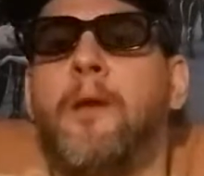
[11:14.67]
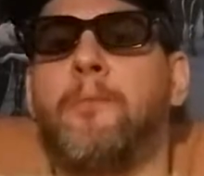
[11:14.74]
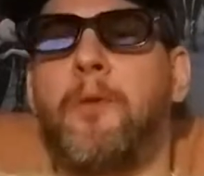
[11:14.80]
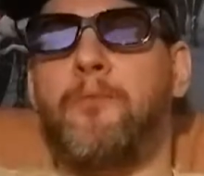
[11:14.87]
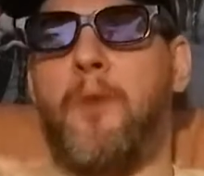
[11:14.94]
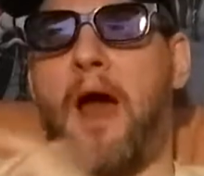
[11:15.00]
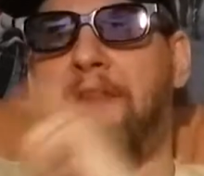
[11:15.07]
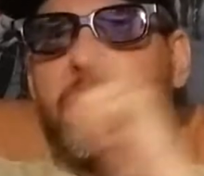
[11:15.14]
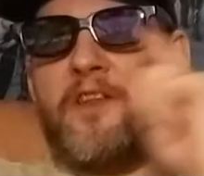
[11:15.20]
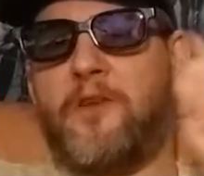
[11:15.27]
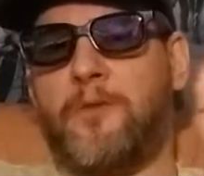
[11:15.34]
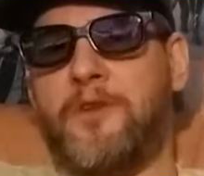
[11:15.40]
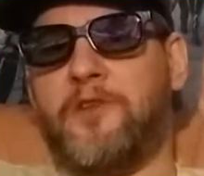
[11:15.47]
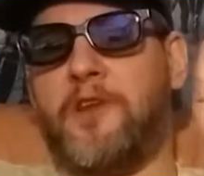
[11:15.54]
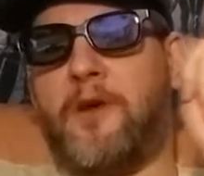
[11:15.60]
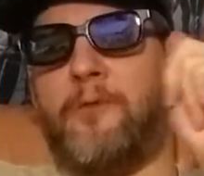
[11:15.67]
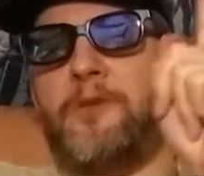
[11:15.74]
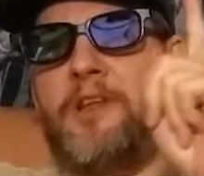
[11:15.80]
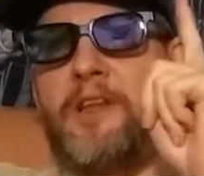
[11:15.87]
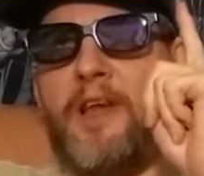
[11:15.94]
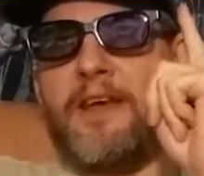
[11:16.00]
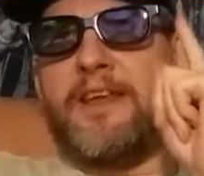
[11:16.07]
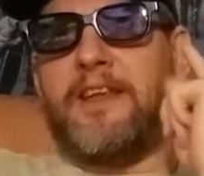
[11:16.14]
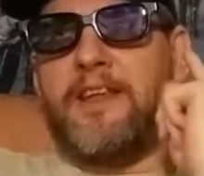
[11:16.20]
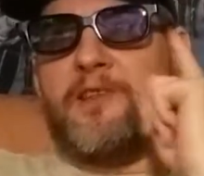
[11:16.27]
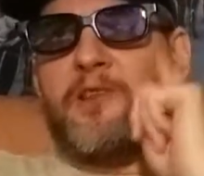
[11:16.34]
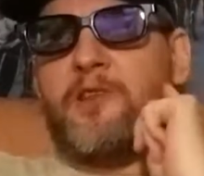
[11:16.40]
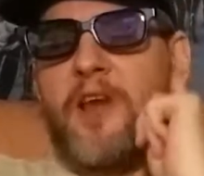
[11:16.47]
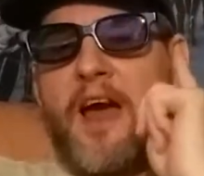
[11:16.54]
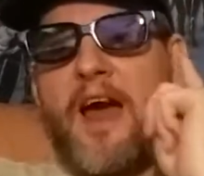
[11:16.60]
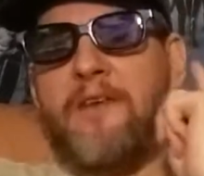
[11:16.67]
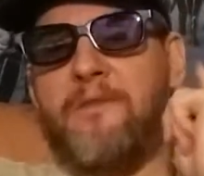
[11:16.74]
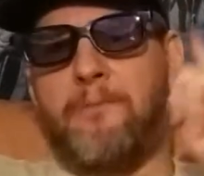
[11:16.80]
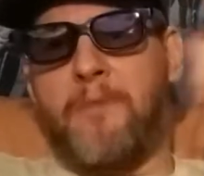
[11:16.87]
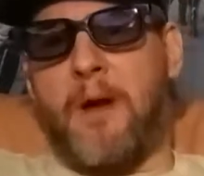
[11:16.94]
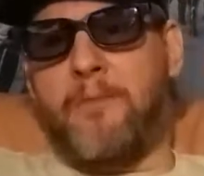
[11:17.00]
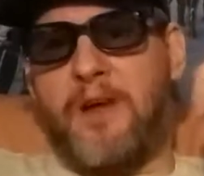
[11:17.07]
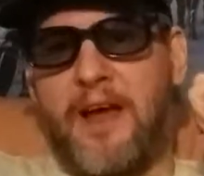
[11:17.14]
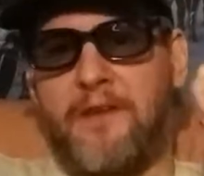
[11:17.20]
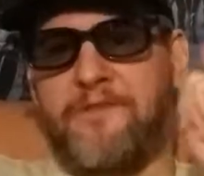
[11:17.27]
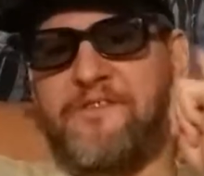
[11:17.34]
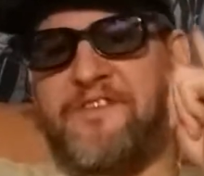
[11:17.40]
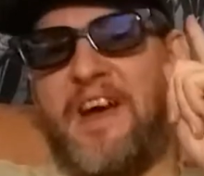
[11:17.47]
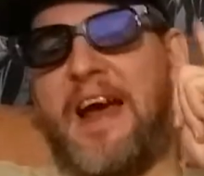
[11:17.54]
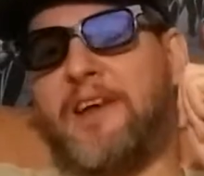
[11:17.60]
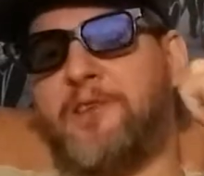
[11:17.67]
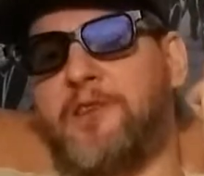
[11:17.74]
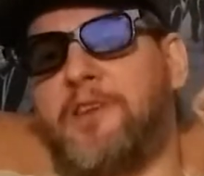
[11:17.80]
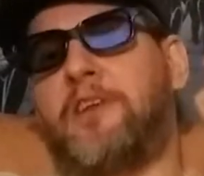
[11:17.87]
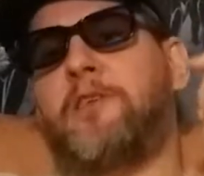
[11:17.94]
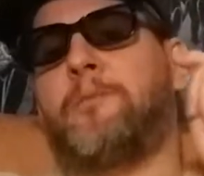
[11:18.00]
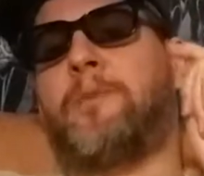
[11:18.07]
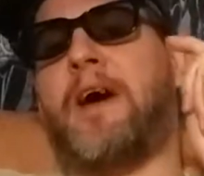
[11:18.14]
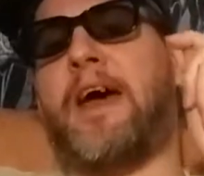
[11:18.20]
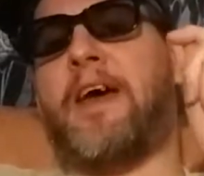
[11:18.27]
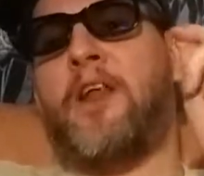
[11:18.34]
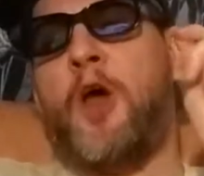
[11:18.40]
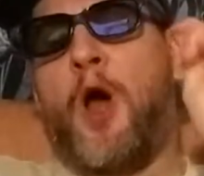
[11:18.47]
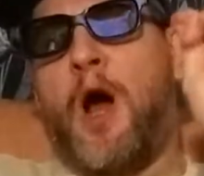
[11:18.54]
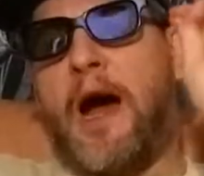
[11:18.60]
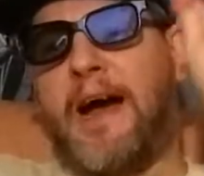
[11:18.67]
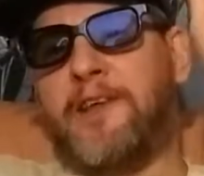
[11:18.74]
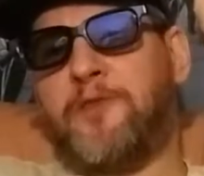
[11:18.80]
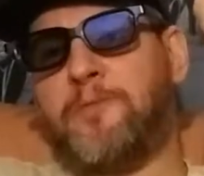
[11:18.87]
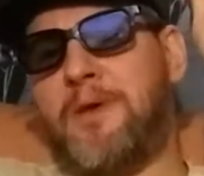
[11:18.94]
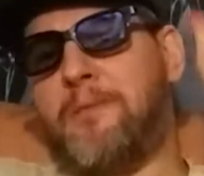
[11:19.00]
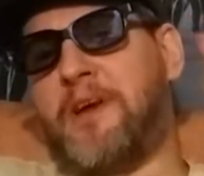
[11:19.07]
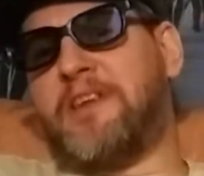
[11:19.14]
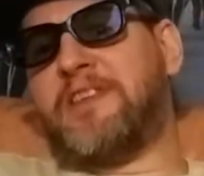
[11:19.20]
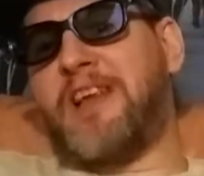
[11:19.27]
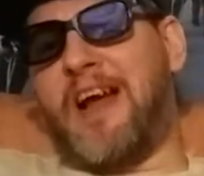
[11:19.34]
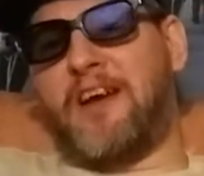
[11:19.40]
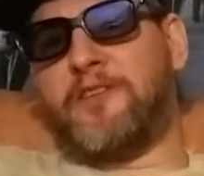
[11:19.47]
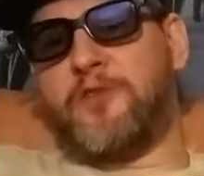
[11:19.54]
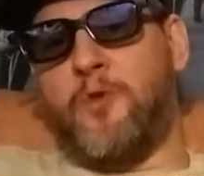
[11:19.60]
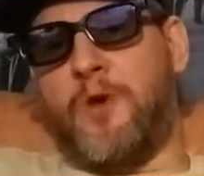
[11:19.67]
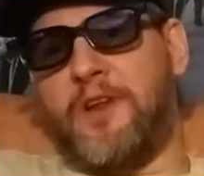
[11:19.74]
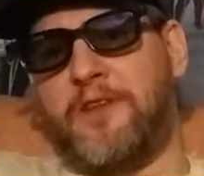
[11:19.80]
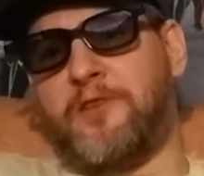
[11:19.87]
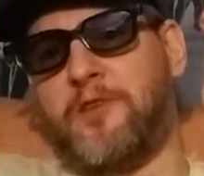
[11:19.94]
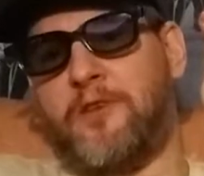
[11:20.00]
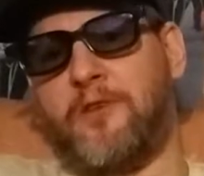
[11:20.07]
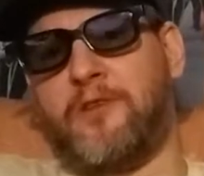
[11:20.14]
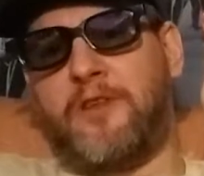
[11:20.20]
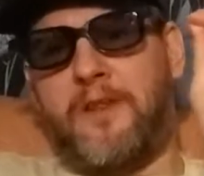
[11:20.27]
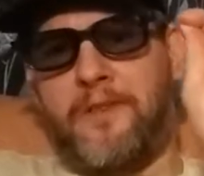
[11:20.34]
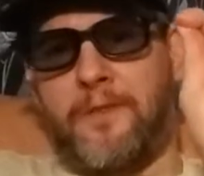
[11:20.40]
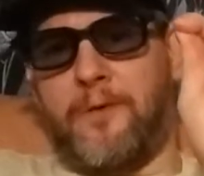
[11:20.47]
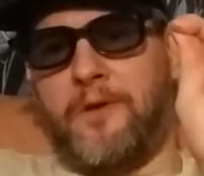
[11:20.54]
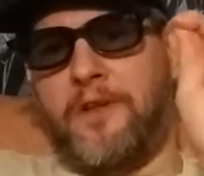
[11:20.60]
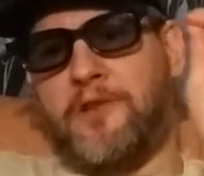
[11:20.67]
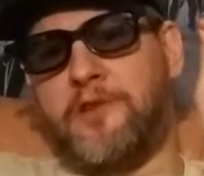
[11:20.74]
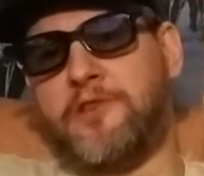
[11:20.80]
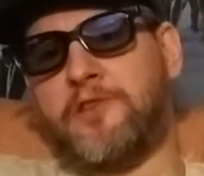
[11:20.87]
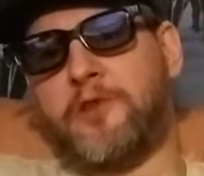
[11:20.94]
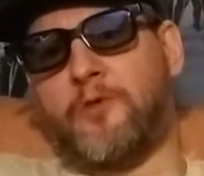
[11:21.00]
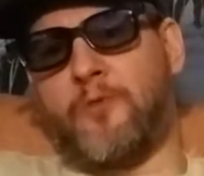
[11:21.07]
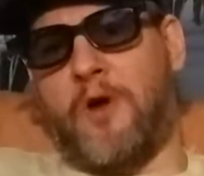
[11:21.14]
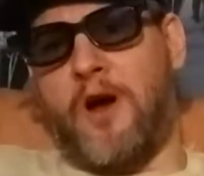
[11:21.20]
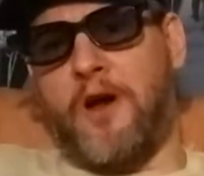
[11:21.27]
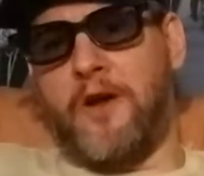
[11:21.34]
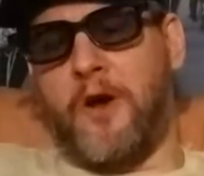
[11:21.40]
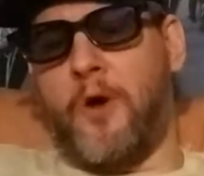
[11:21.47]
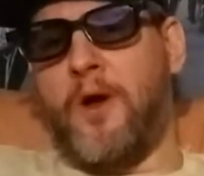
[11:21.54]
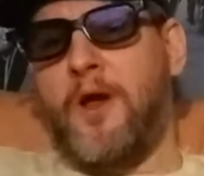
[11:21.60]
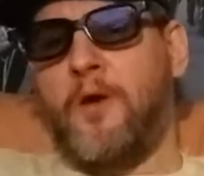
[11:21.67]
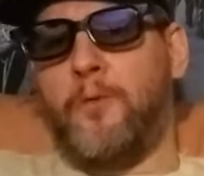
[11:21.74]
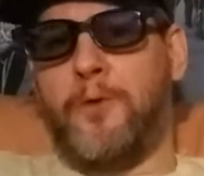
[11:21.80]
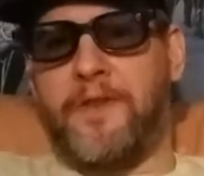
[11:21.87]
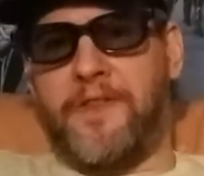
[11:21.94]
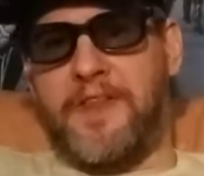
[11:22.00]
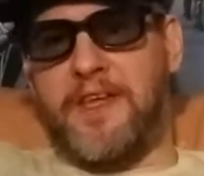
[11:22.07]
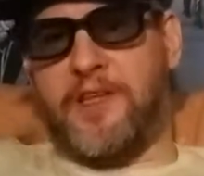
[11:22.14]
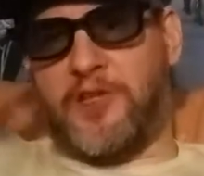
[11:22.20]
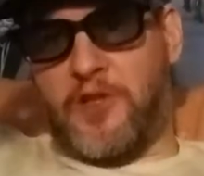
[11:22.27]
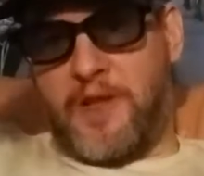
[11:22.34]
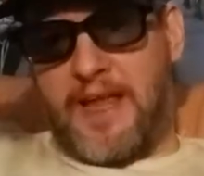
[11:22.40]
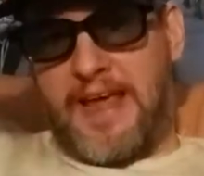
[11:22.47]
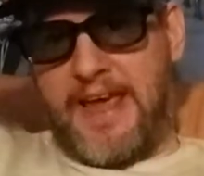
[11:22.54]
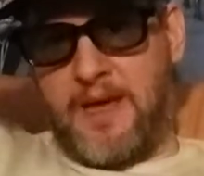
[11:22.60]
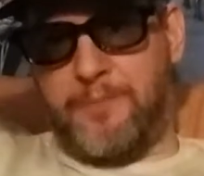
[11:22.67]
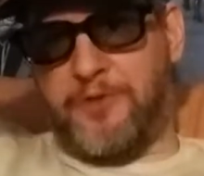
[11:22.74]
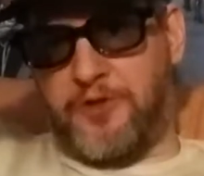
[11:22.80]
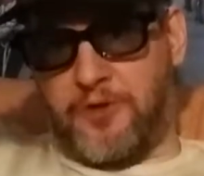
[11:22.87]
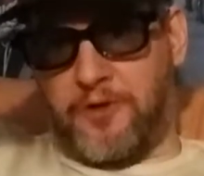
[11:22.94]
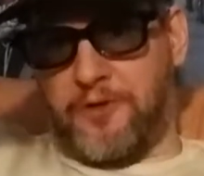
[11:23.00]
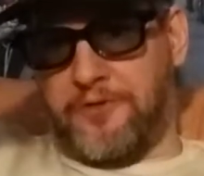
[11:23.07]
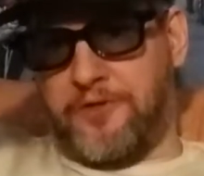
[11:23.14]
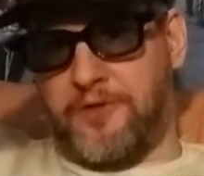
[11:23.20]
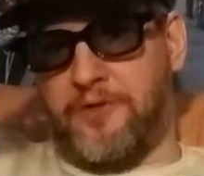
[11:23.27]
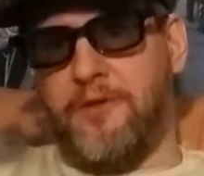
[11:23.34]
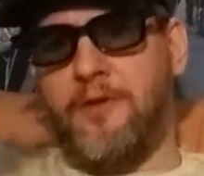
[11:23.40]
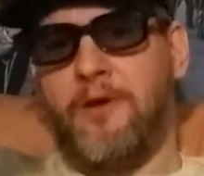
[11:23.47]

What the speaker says: But I think the reason I really like it is I'm kind of fascinated by it. I spent my entire 20s and early 30s in Toronto with these hipsters,